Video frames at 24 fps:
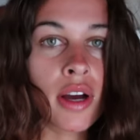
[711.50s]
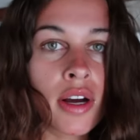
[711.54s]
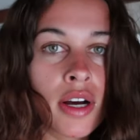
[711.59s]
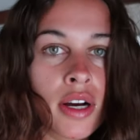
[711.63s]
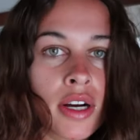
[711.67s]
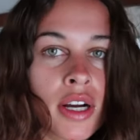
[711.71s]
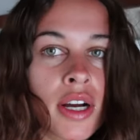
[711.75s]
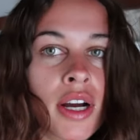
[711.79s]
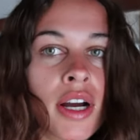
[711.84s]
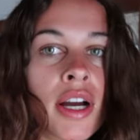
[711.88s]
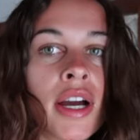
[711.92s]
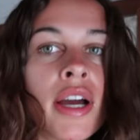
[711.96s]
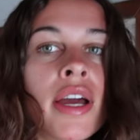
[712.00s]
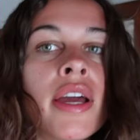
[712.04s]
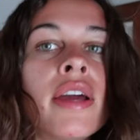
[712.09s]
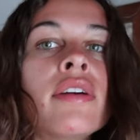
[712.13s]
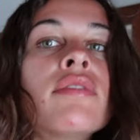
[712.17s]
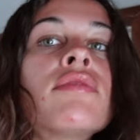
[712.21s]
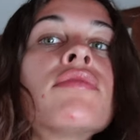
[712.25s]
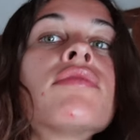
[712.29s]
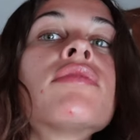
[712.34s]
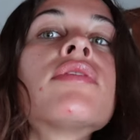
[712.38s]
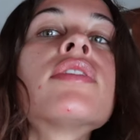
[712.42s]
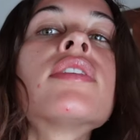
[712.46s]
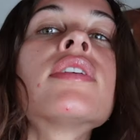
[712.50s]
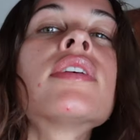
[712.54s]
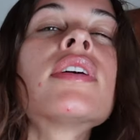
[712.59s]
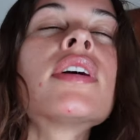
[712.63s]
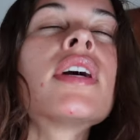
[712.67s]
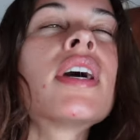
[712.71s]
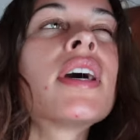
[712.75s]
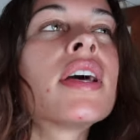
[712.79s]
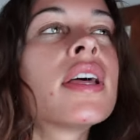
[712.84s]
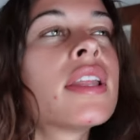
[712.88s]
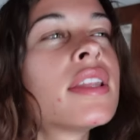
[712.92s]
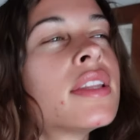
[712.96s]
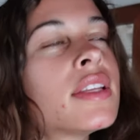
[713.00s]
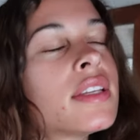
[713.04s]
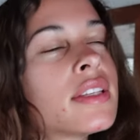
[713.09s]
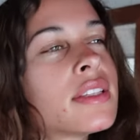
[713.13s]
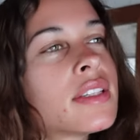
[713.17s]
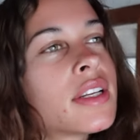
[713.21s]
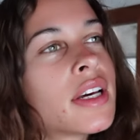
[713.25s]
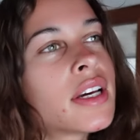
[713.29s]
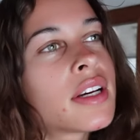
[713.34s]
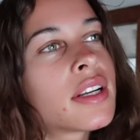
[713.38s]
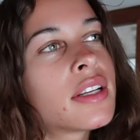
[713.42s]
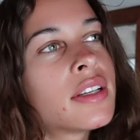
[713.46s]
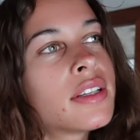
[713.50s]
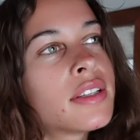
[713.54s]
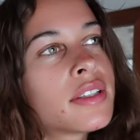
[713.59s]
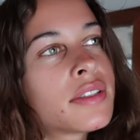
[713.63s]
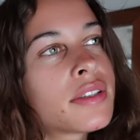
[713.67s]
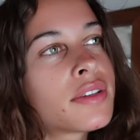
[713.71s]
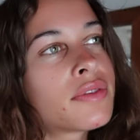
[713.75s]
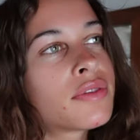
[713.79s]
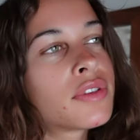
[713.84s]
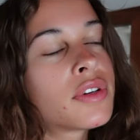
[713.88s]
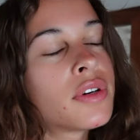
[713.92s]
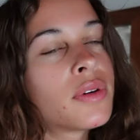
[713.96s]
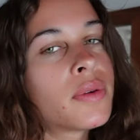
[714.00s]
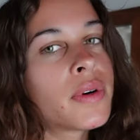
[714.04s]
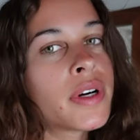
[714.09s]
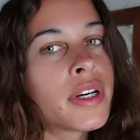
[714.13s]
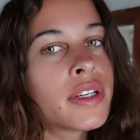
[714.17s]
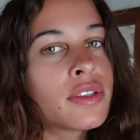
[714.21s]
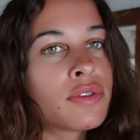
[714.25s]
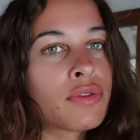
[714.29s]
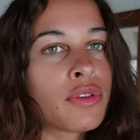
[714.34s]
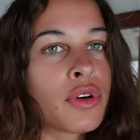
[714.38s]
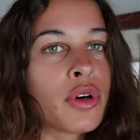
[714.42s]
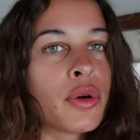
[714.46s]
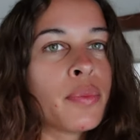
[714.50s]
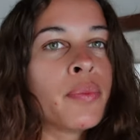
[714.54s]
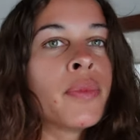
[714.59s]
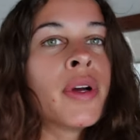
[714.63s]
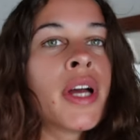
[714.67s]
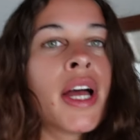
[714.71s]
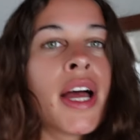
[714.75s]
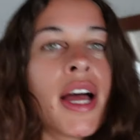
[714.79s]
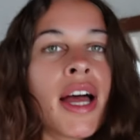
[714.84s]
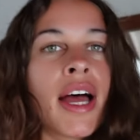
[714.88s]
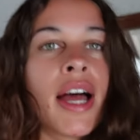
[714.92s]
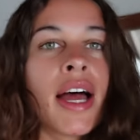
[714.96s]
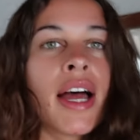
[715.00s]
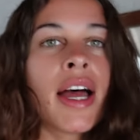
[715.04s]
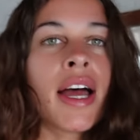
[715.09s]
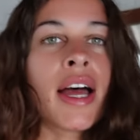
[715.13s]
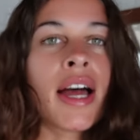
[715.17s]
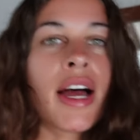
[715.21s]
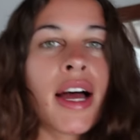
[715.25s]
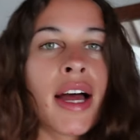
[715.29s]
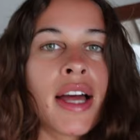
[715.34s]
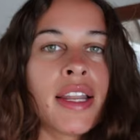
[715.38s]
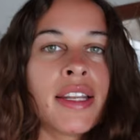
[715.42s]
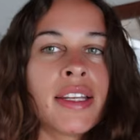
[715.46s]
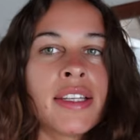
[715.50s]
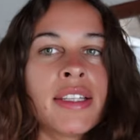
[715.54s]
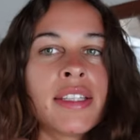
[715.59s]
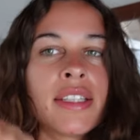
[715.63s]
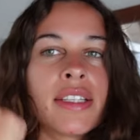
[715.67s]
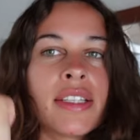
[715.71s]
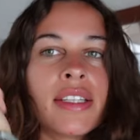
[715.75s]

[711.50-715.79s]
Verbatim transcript: archive. And this necklace, I forgot where it's from, and